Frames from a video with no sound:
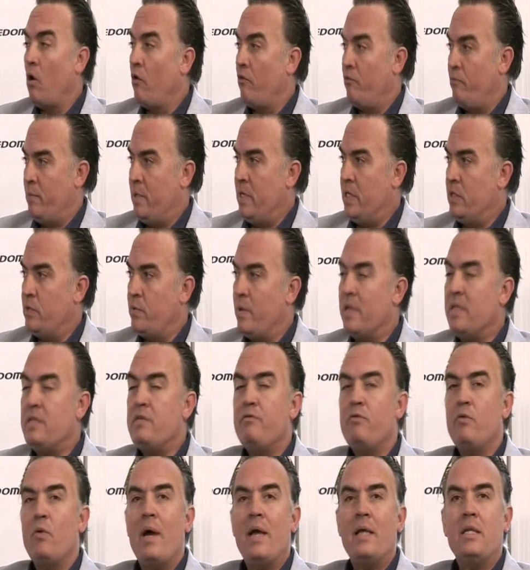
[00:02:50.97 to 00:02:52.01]
of P24
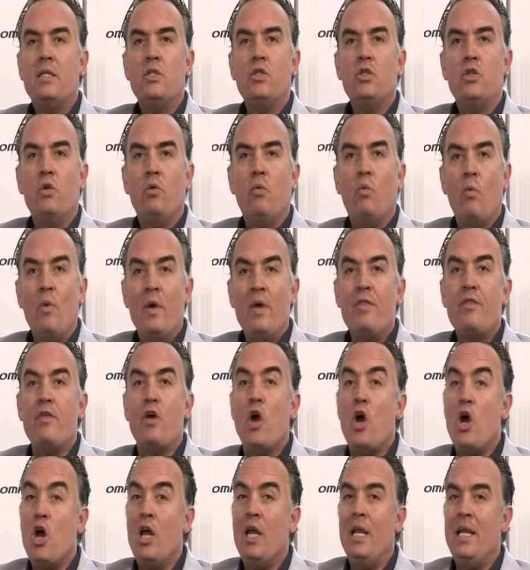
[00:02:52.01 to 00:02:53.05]
antigen with
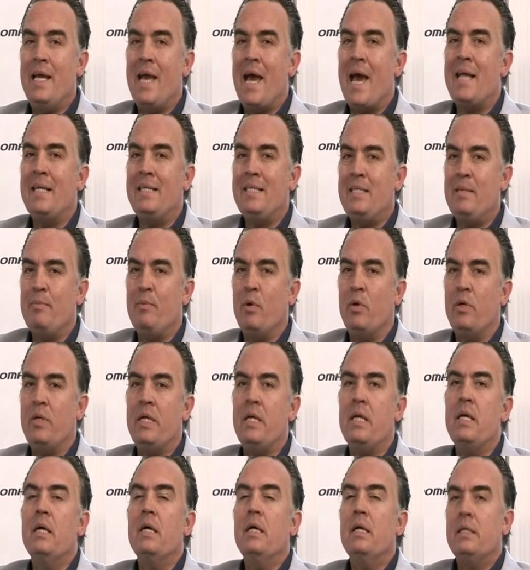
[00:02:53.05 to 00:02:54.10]
early
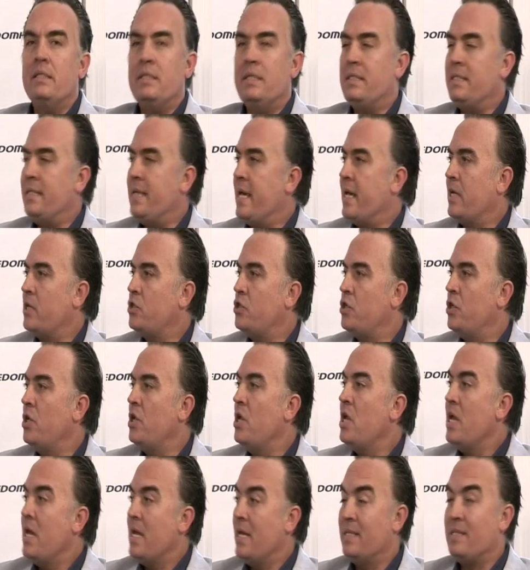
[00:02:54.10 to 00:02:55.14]
antibody detection
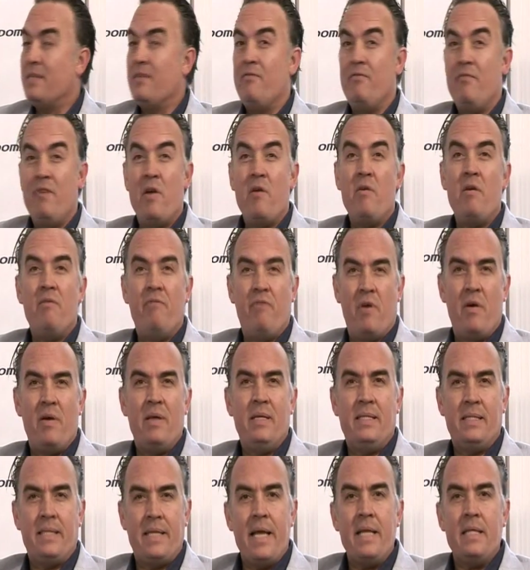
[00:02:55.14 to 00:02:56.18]
is a very, very
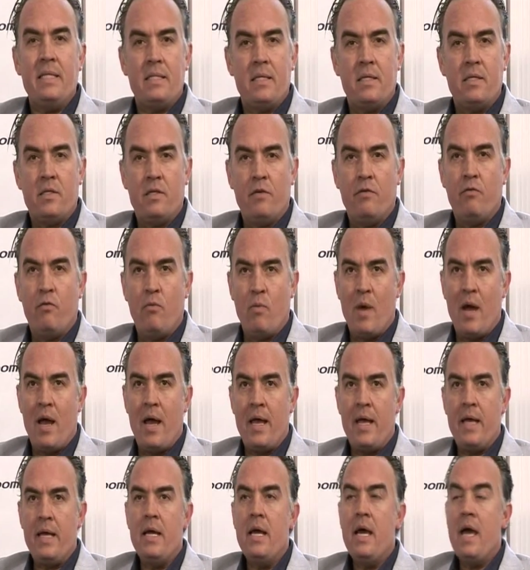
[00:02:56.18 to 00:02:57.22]
sensitive
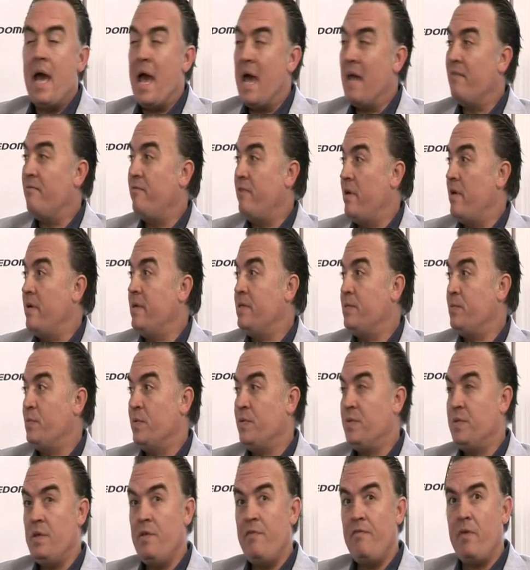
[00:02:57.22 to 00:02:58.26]
way and very
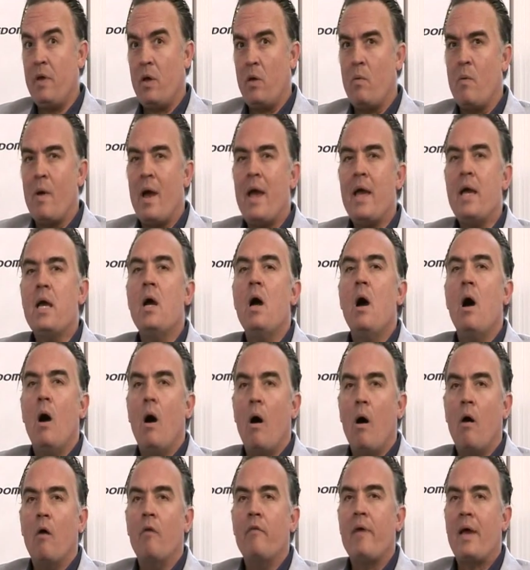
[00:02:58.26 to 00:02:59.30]
specific way
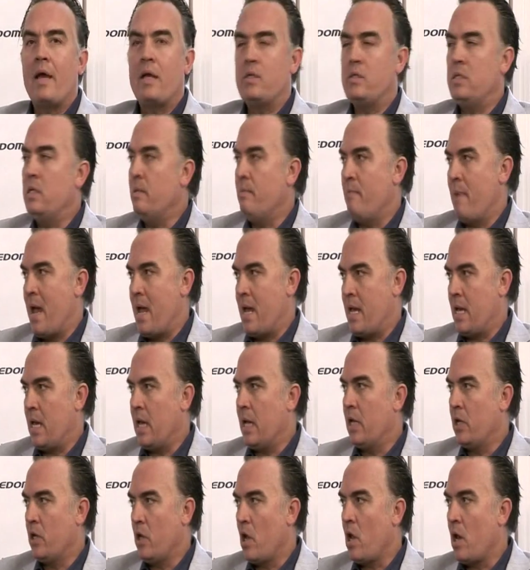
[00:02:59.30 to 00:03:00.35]
of actually making
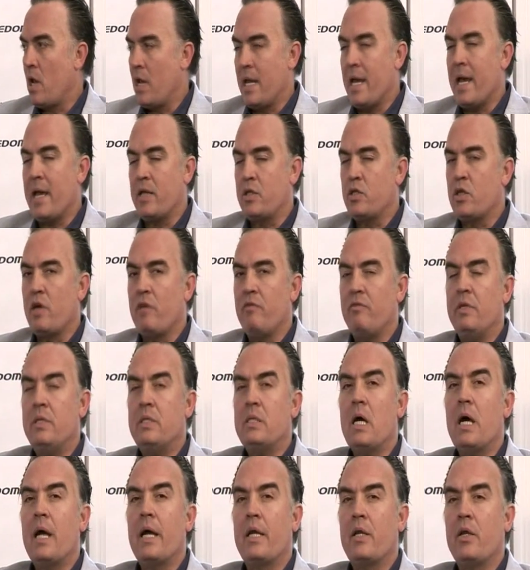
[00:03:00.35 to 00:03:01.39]
an early HIV
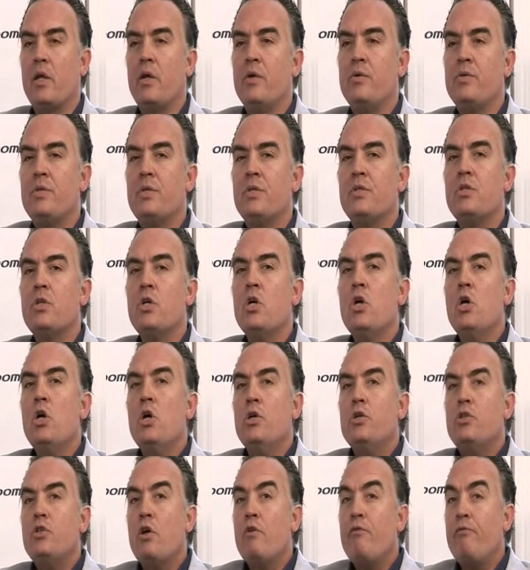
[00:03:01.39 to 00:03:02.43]
diagnosis.
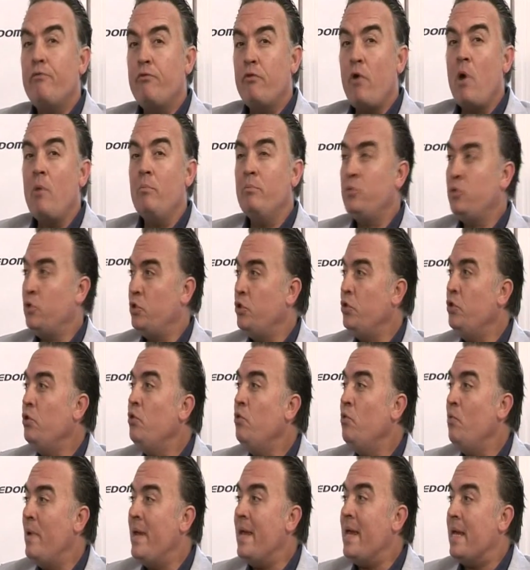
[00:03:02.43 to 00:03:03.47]
So from 2
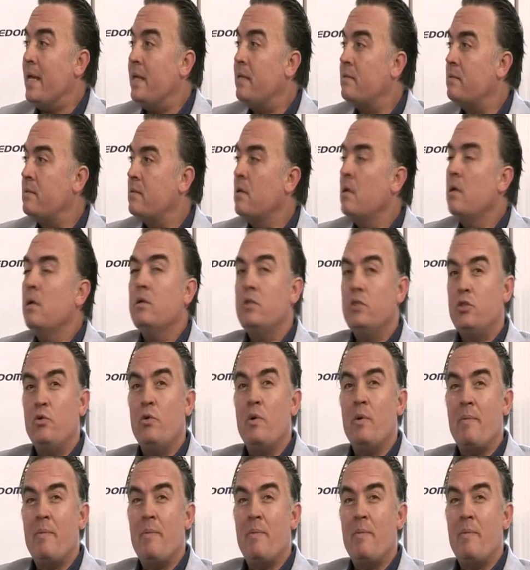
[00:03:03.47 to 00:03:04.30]
weeks to